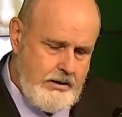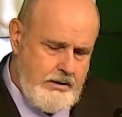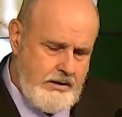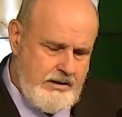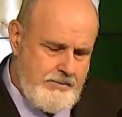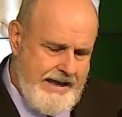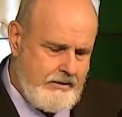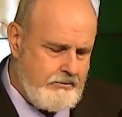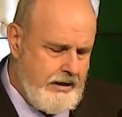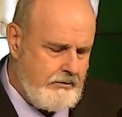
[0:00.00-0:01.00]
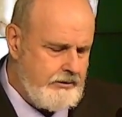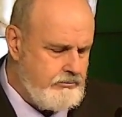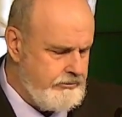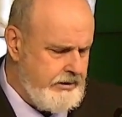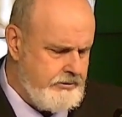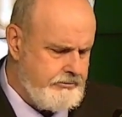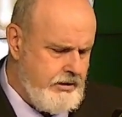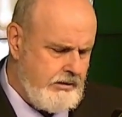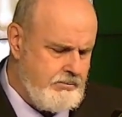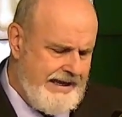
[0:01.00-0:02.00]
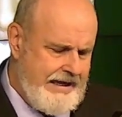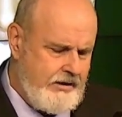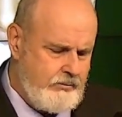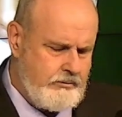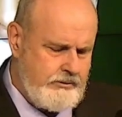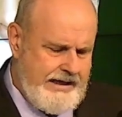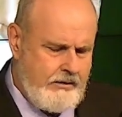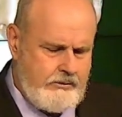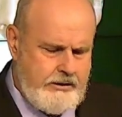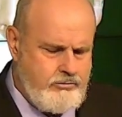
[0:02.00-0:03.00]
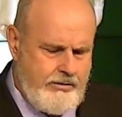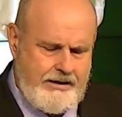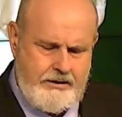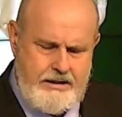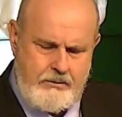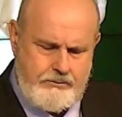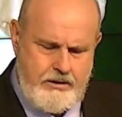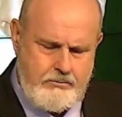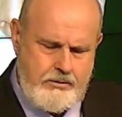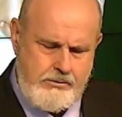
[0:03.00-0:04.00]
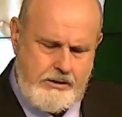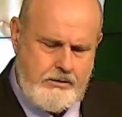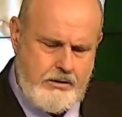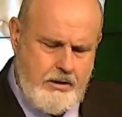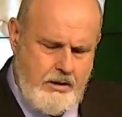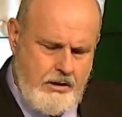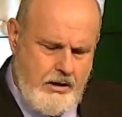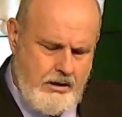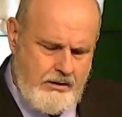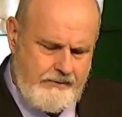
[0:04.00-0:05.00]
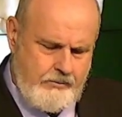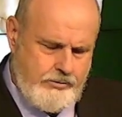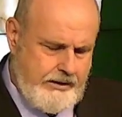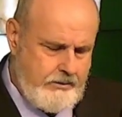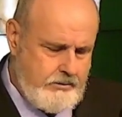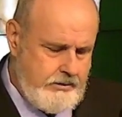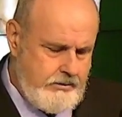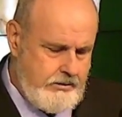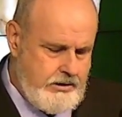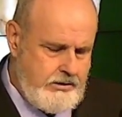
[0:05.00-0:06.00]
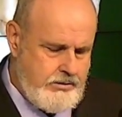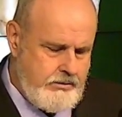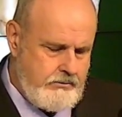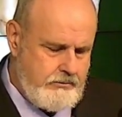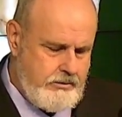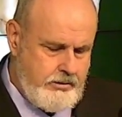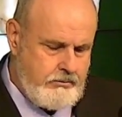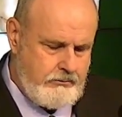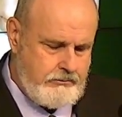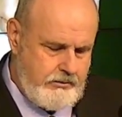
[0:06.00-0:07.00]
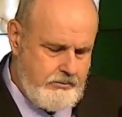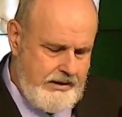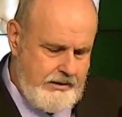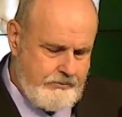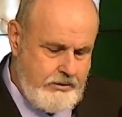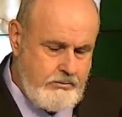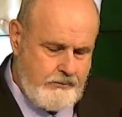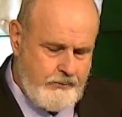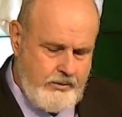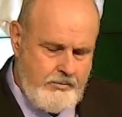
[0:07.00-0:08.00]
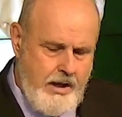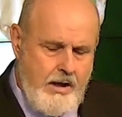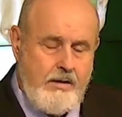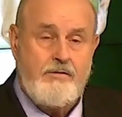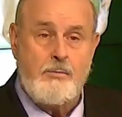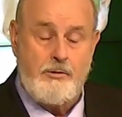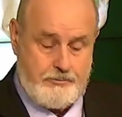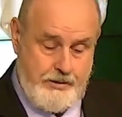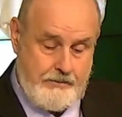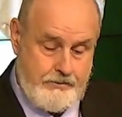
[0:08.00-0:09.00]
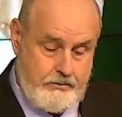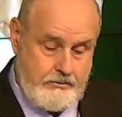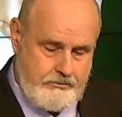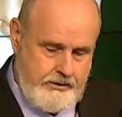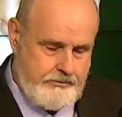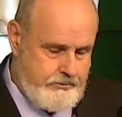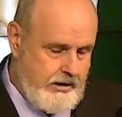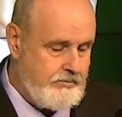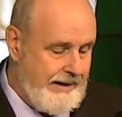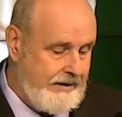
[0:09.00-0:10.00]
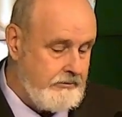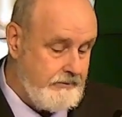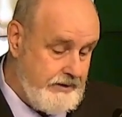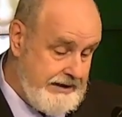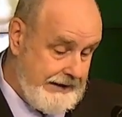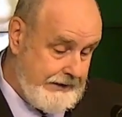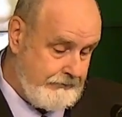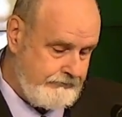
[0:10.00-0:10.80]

In the background, a grunge rock band loudly grinding out their music, all of them dressed in the t-shirts and toques that made up the uniform of the most popular grunge rock bands of the day.